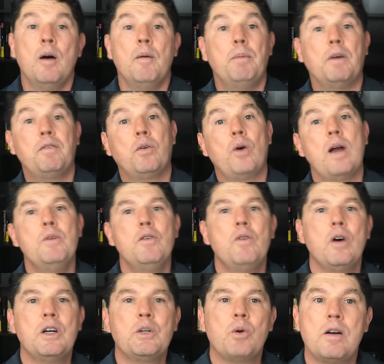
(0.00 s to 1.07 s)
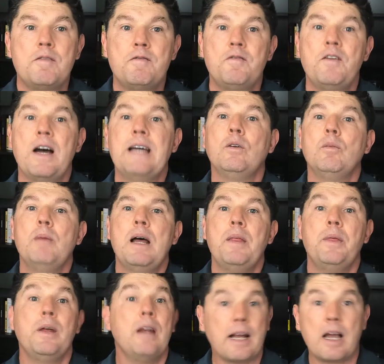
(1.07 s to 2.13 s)
Before I move on to our final
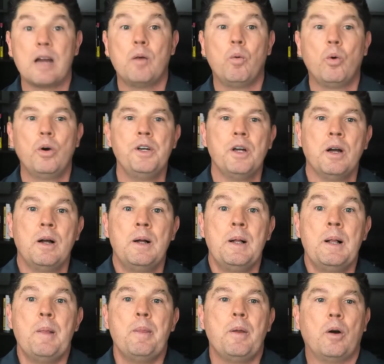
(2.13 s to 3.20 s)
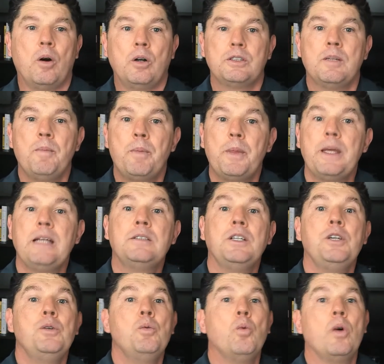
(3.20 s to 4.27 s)
method, I got to warn you there are some things that
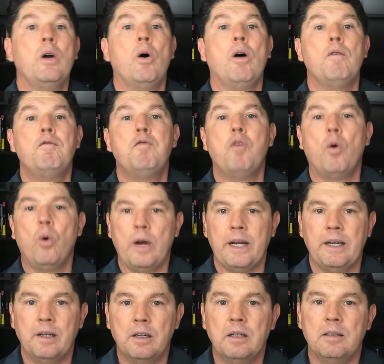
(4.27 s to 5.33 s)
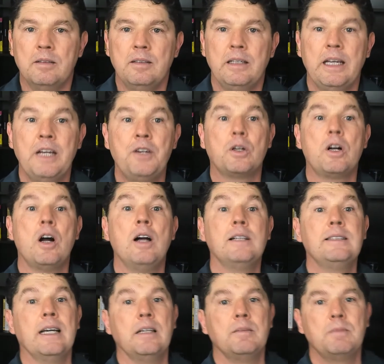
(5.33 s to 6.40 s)
you want to avoid in your
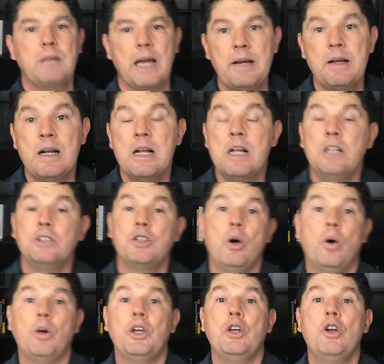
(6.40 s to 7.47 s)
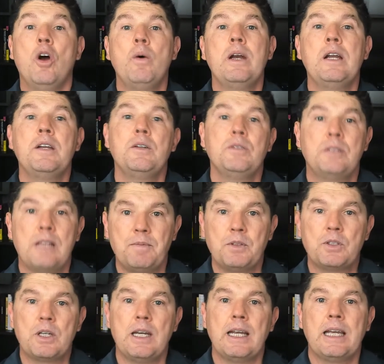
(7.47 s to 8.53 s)
content. Okay. So you don't want to do stuff that's
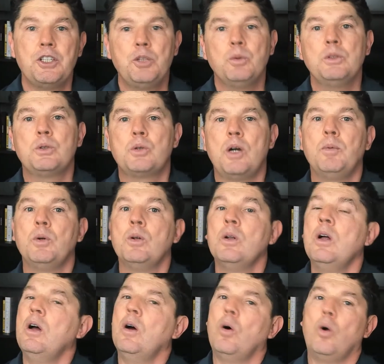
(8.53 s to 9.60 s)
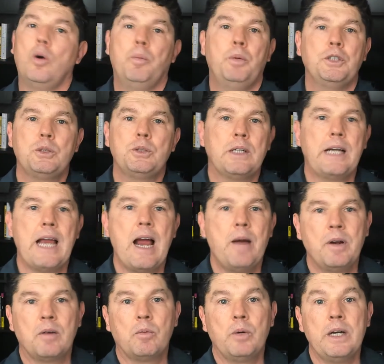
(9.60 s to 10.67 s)
going to get you in trouble or put your account
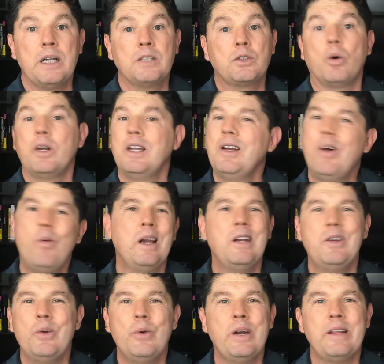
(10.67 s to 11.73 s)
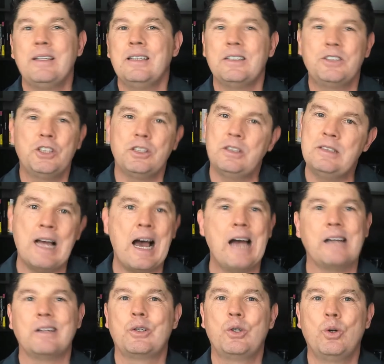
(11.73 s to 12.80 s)
at risk, or you don't want to do anything that's just not
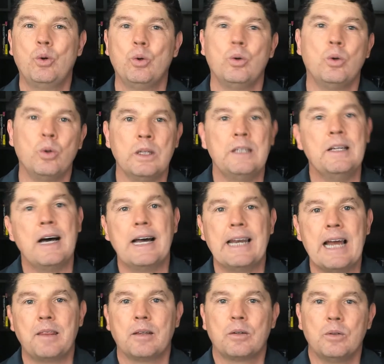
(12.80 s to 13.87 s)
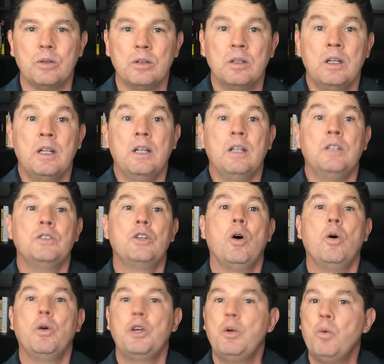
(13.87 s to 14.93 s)
cool and not ethical.
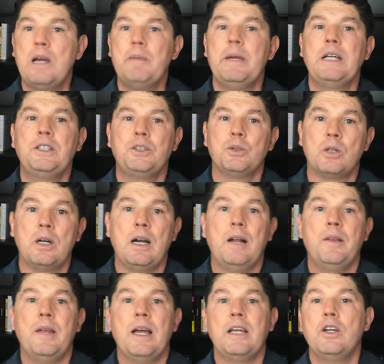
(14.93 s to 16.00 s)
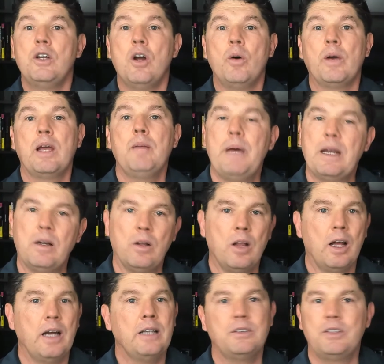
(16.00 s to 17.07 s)
So you want to make sure that you don't get
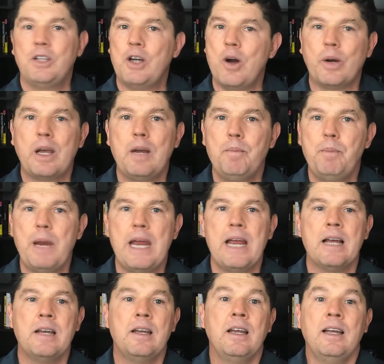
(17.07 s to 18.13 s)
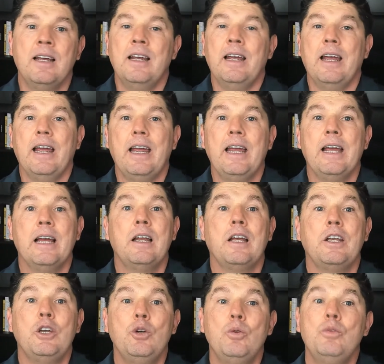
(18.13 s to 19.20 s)
penalized, you don't get banned, and
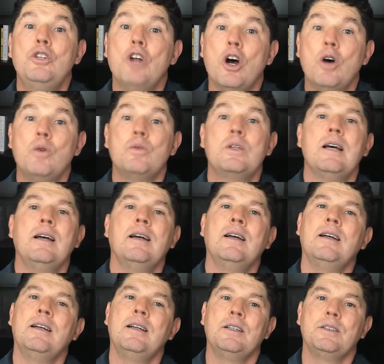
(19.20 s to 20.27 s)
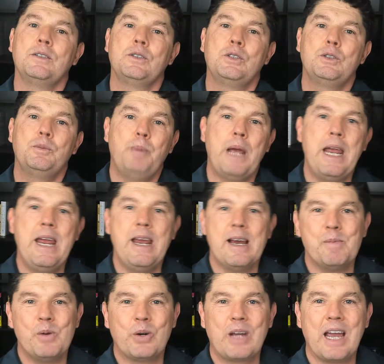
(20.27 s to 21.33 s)
you don't
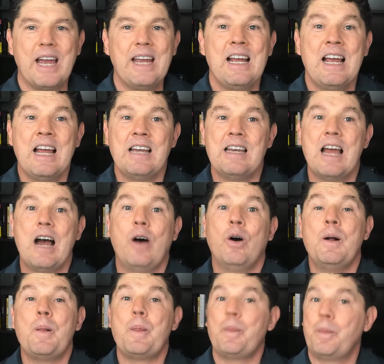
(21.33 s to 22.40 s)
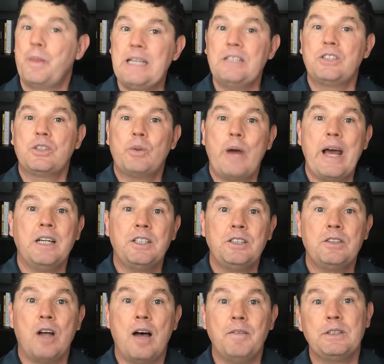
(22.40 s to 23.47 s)
spam. Okay. Now, these strategies
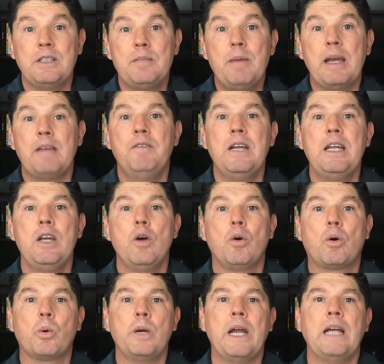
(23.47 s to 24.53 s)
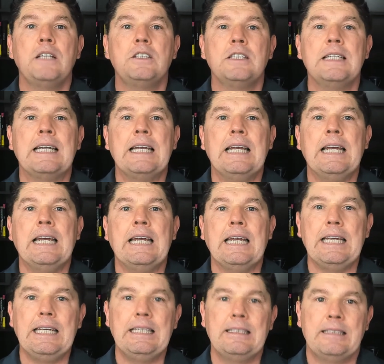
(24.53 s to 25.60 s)
obviously make video creation
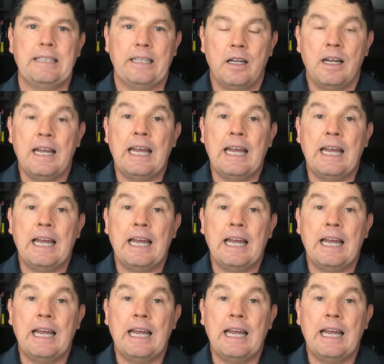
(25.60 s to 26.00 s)
easy.